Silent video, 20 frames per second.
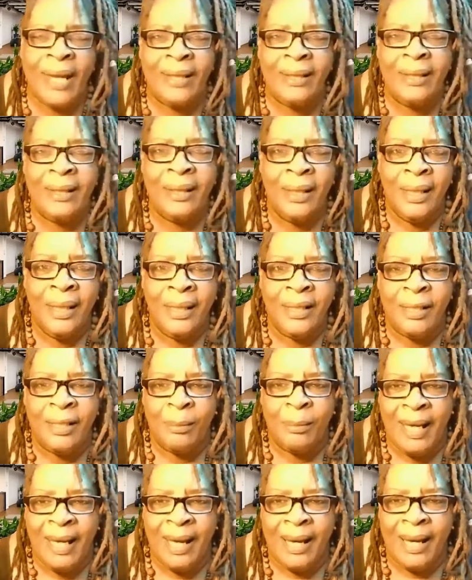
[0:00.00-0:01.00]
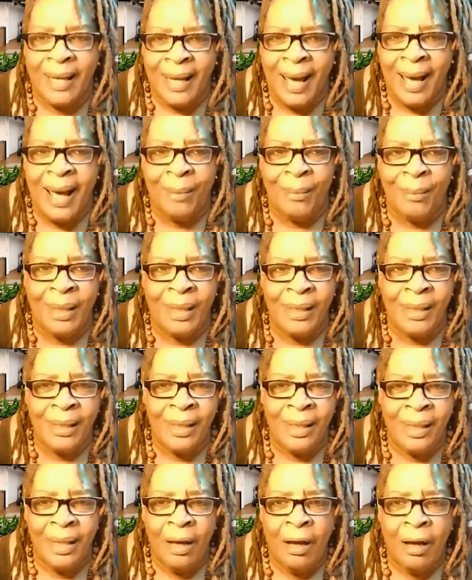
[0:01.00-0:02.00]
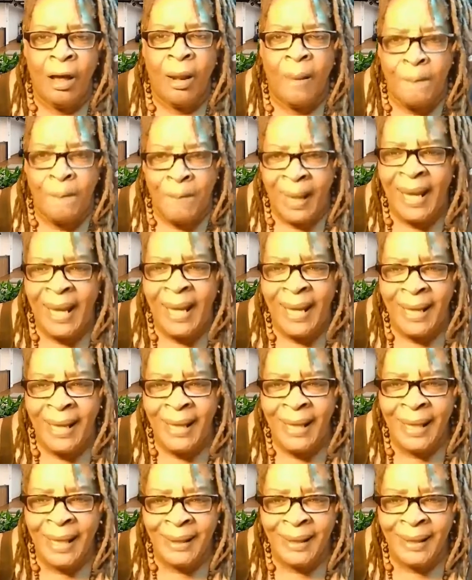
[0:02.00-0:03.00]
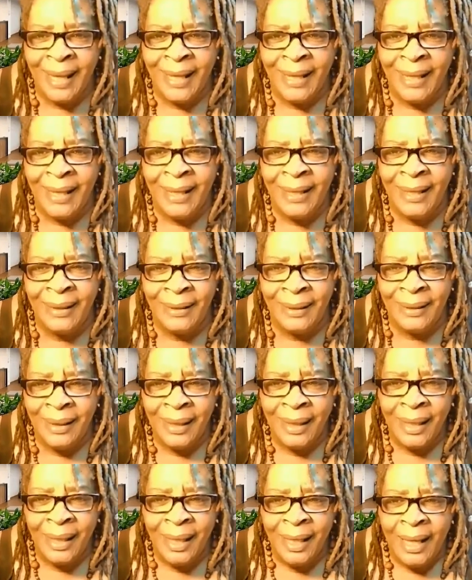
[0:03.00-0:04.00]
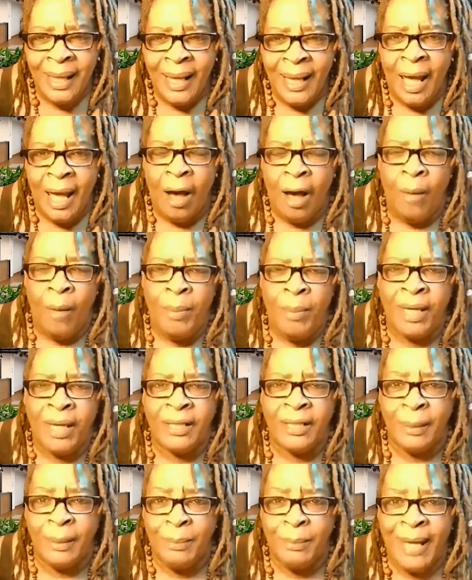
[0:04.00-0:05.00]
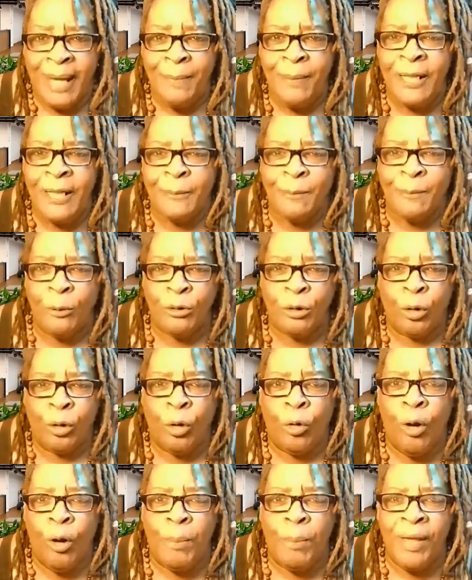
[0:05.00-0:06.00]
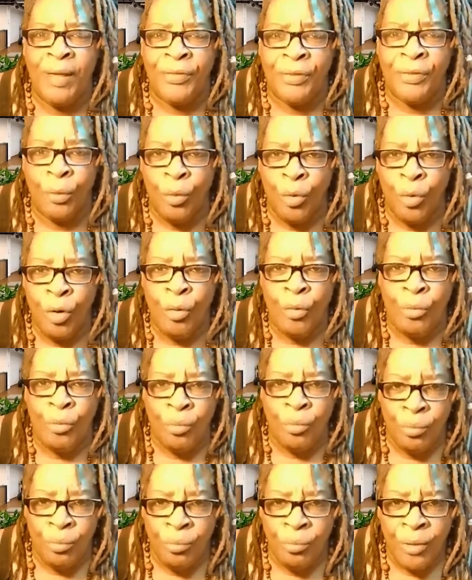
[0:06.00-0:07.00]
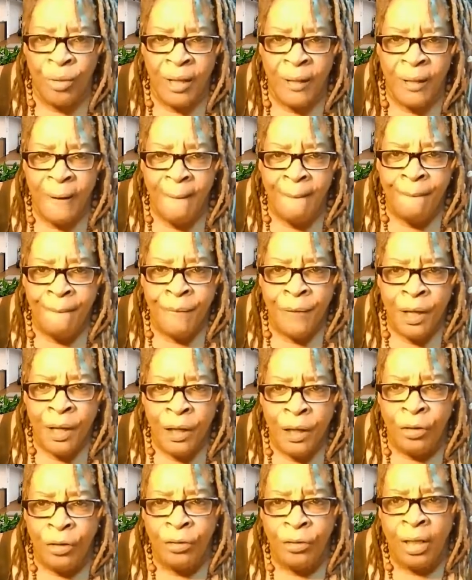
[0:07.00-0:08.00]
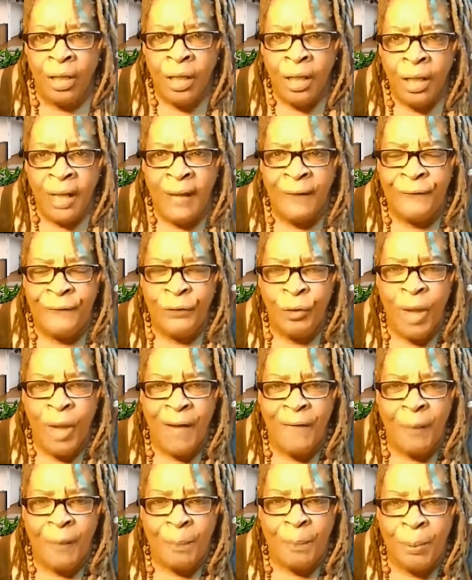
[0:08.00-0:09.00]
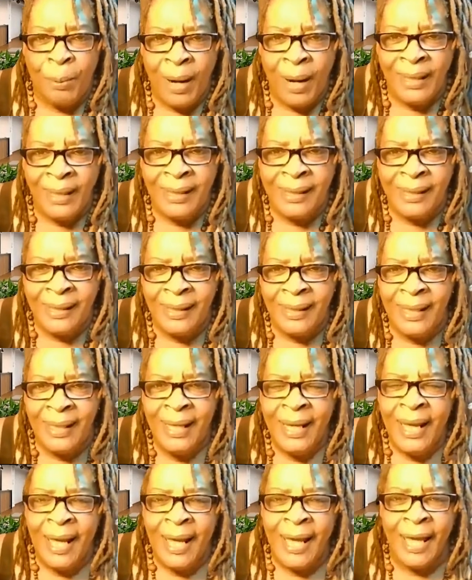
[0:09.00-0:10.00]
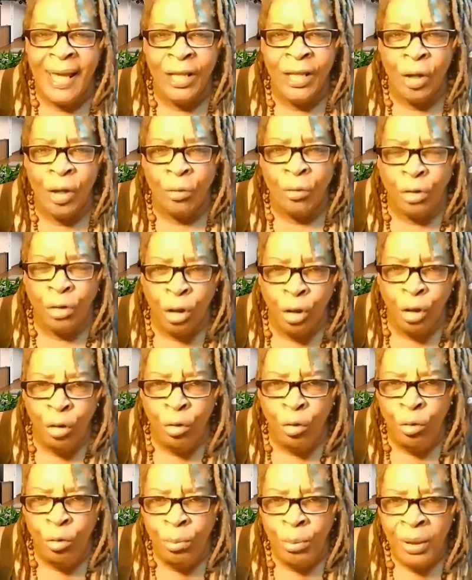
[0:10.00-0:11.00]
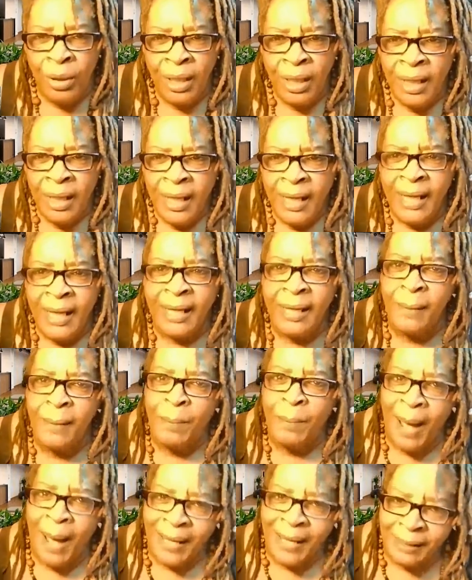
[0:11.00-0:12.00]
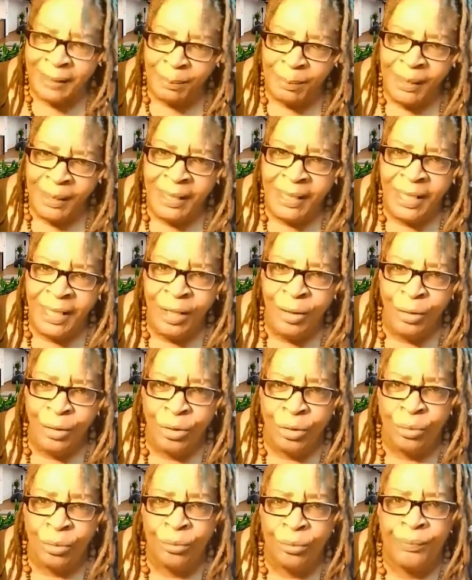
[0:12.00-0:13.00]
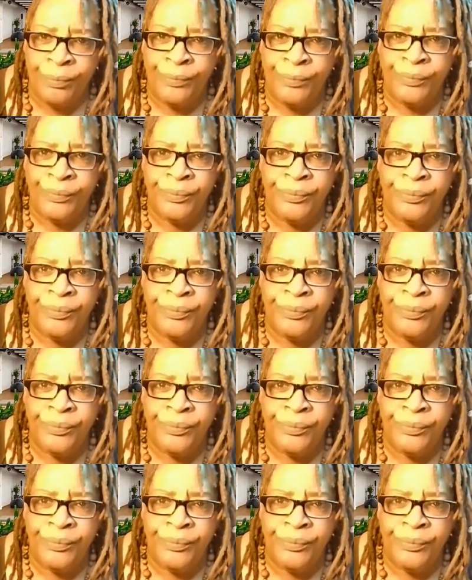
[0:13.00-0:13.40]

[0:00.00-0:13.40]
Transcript: right to make a comment of the pain that that is, uh, because the baby is supposed to grow up in the womb. You, if you have a pregnancy in your tube, it could possibly kill you.